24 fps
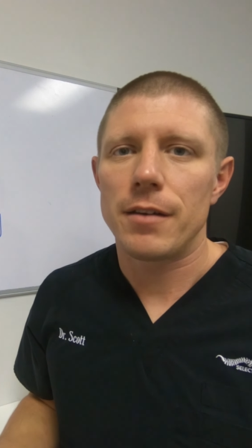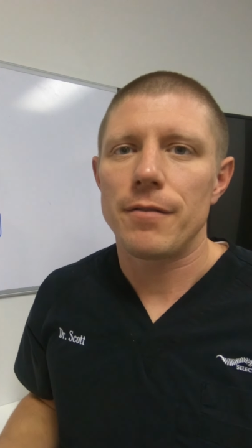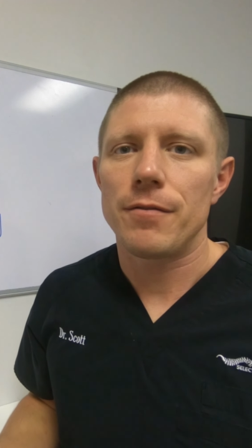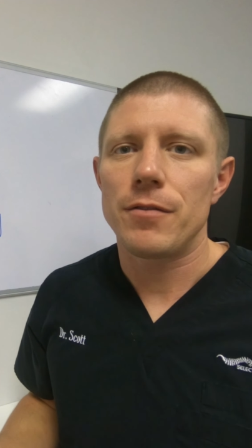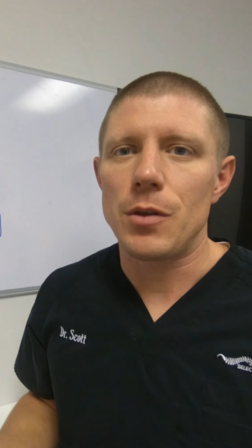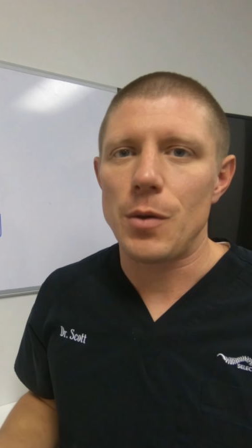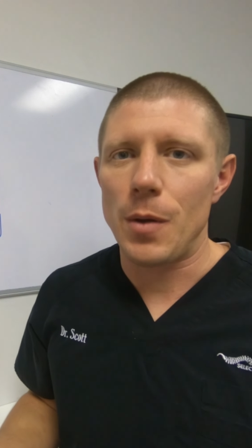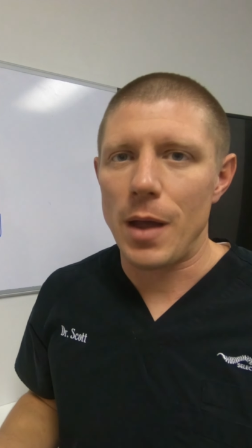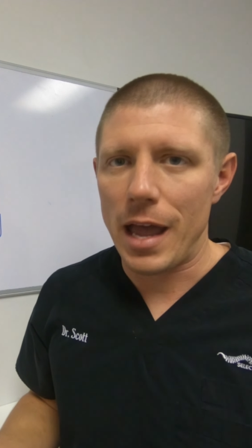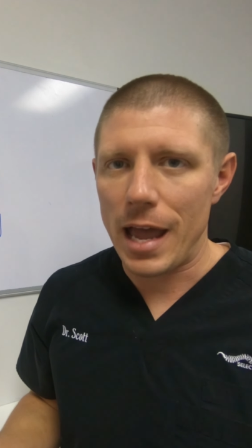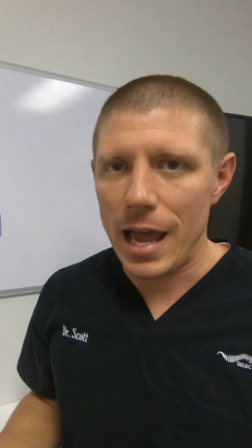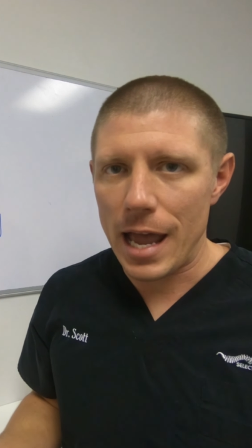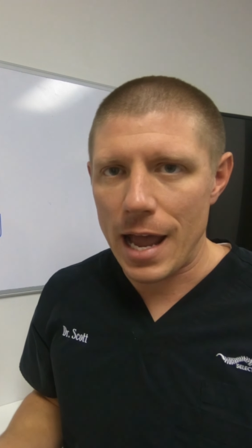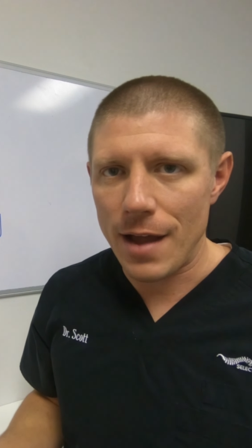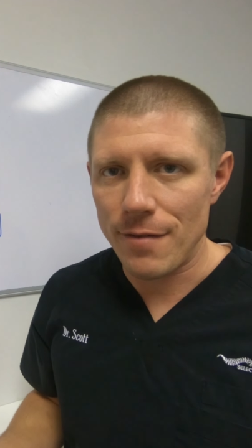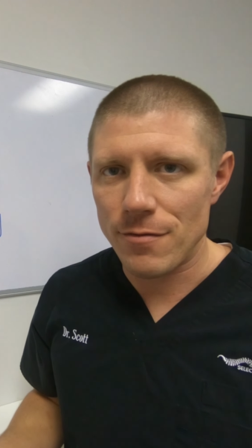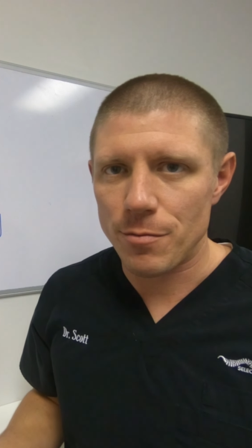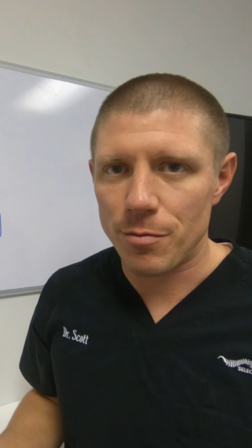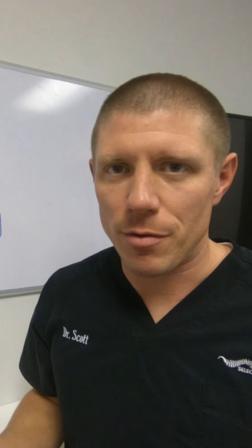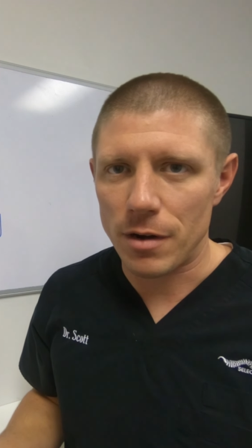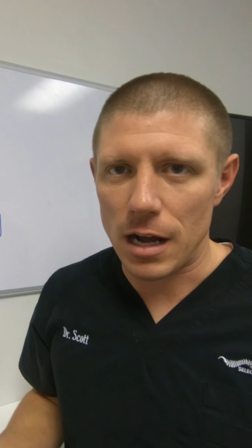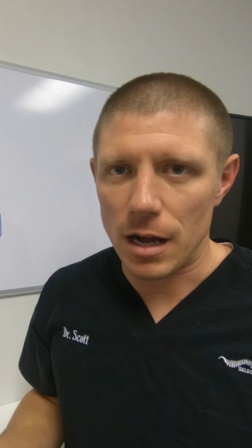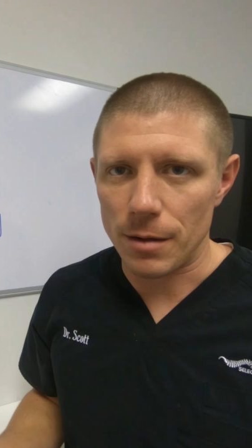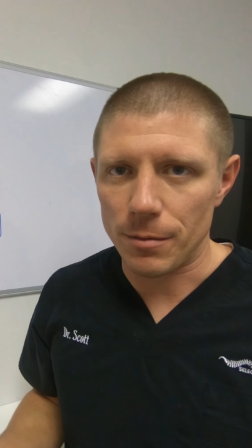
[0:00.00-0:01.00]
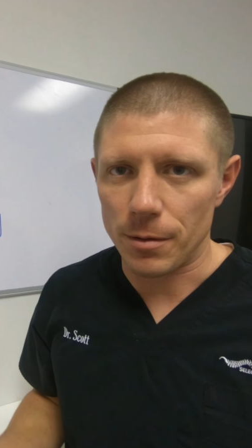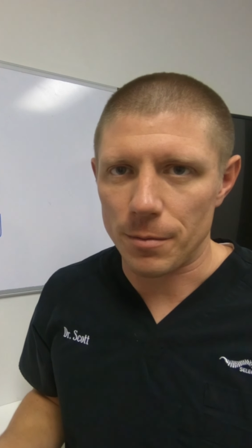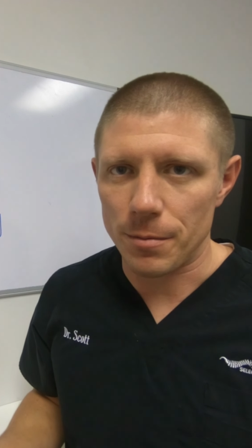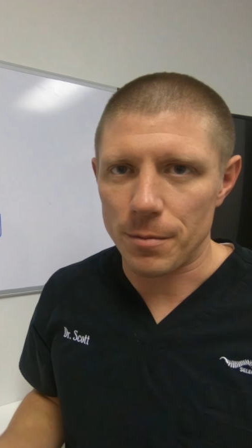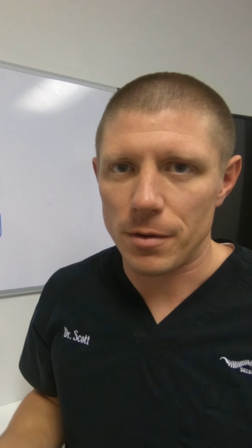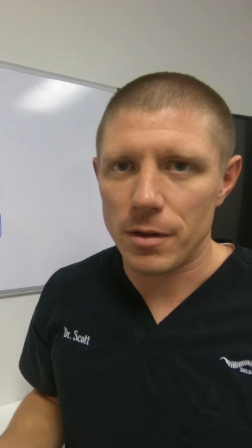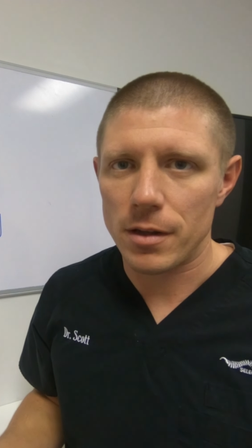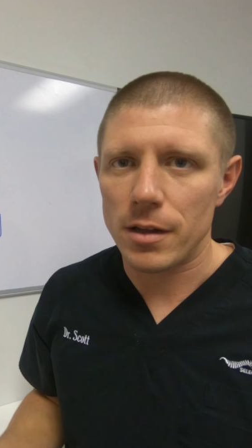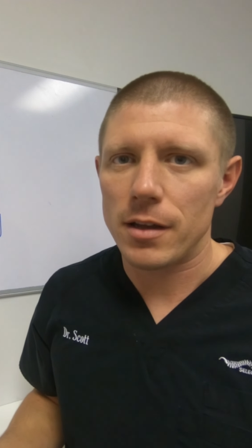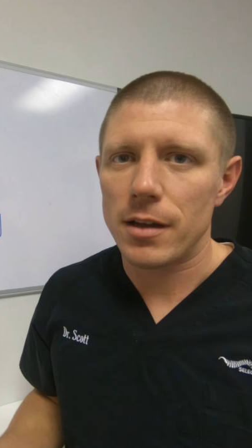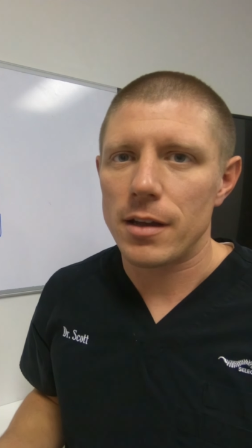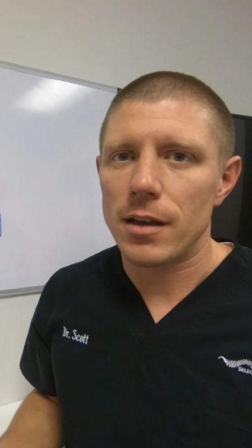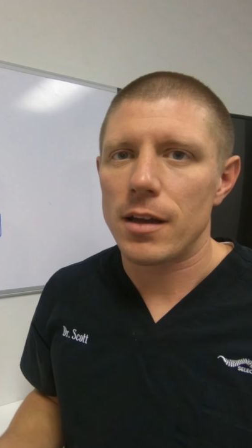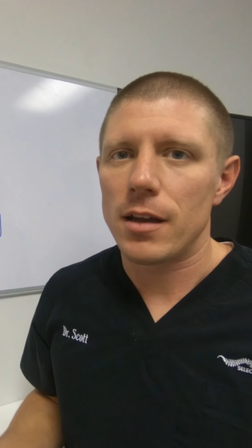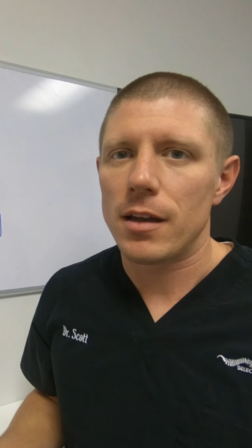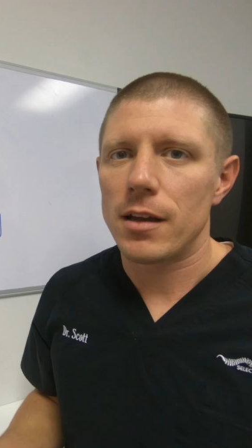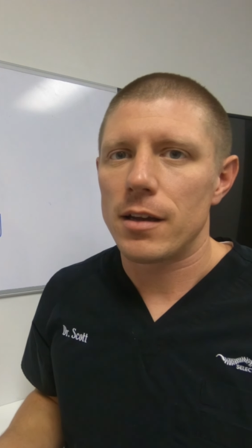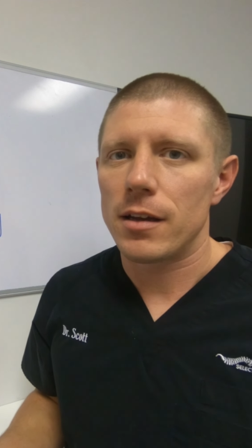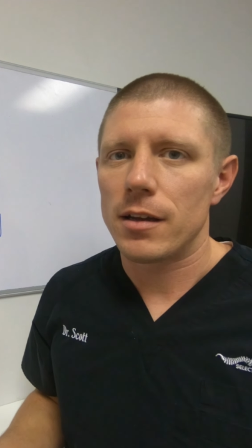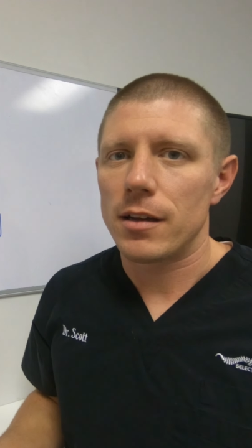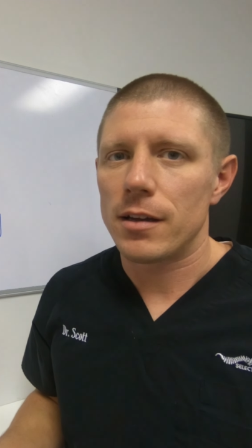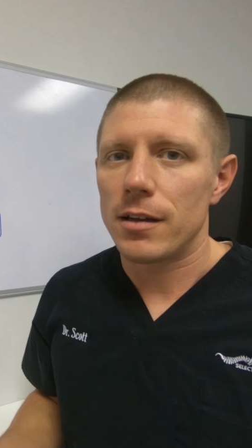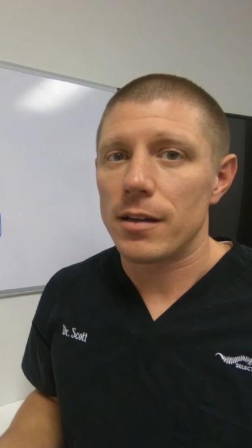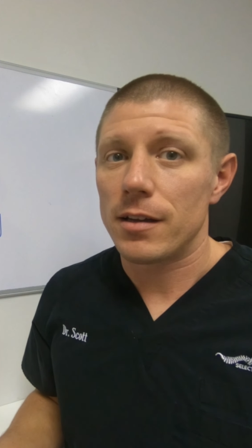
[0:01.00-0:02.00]
If you have a problem,
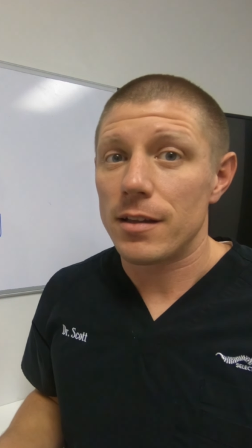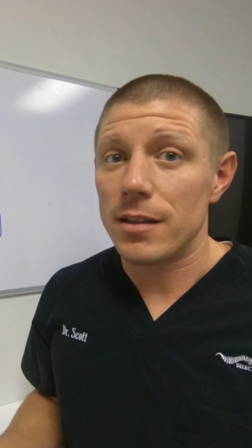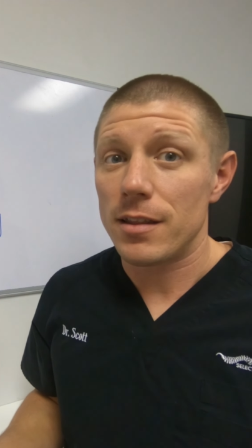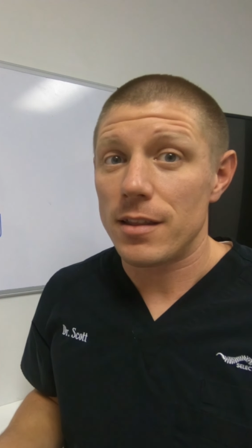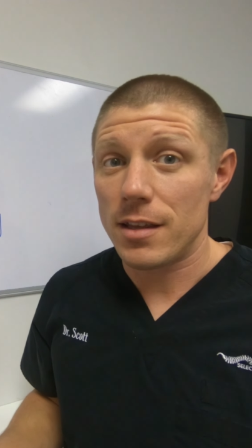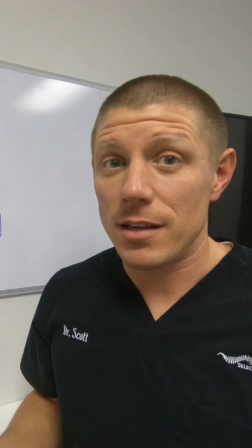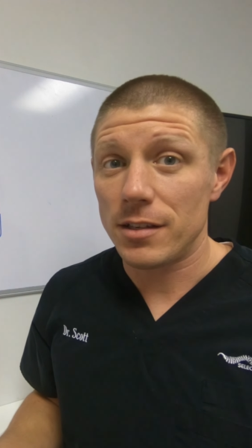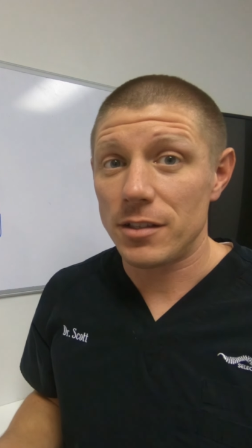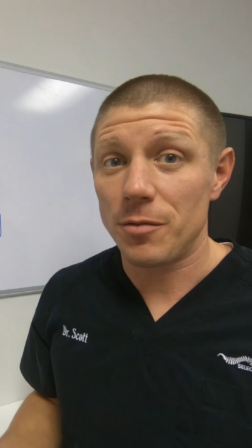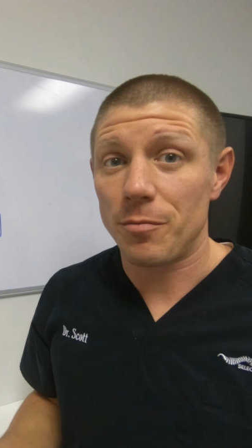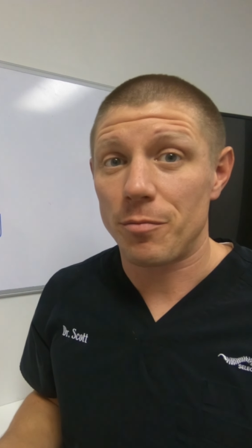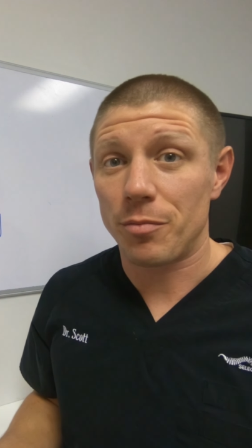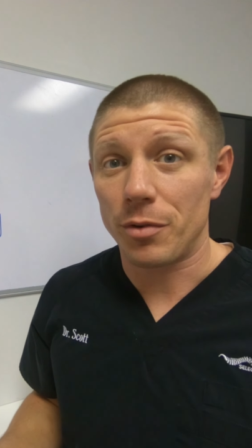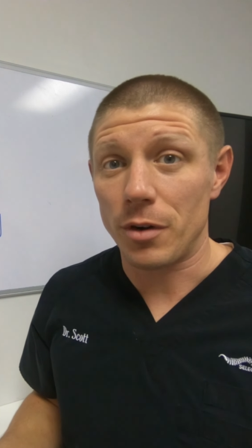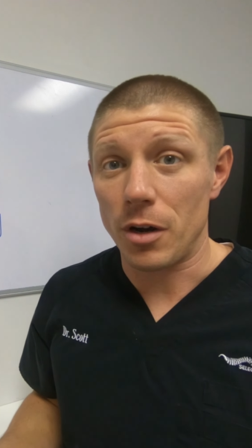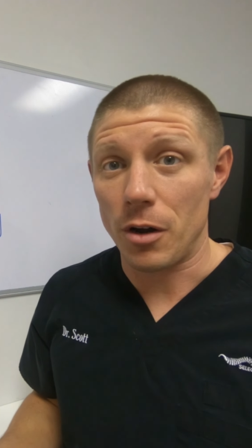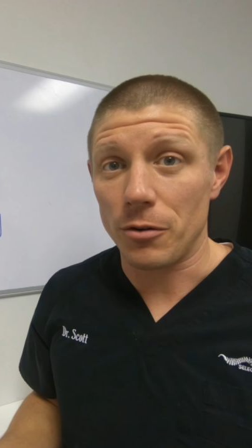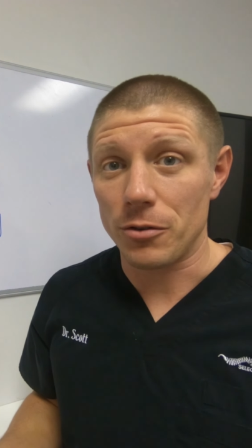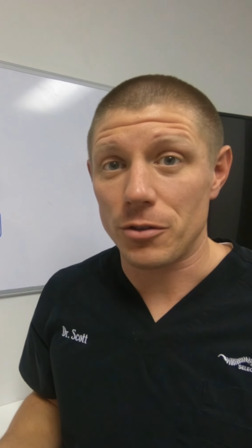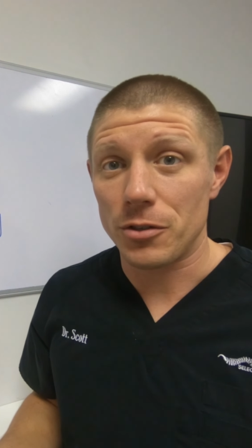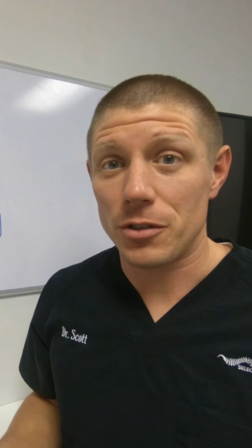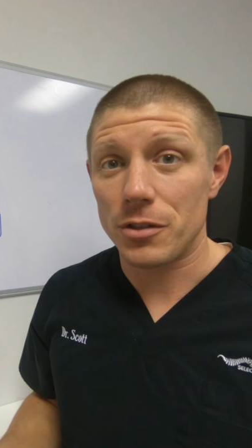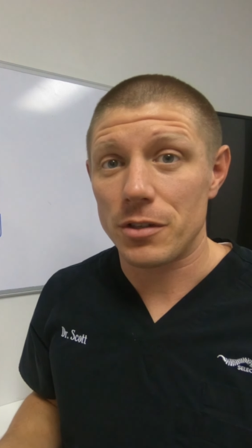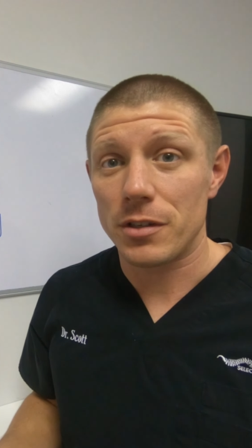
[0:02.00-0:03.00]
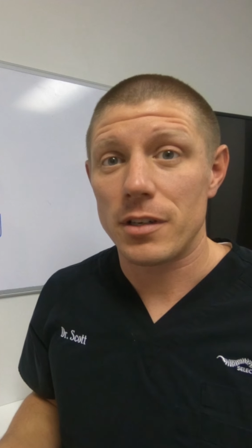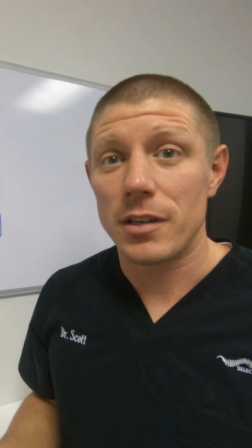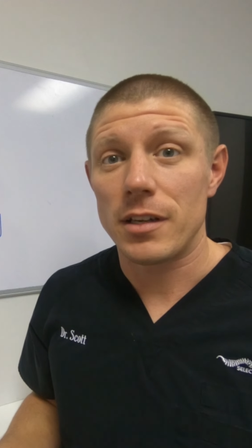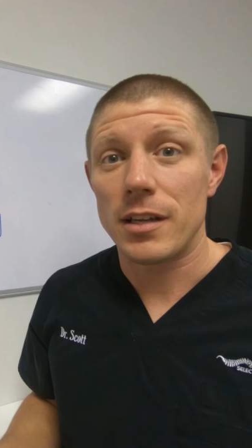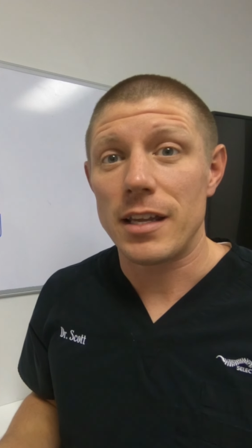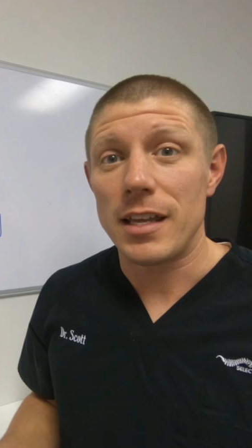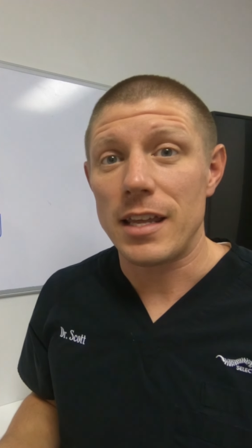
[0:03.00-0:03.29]
this approach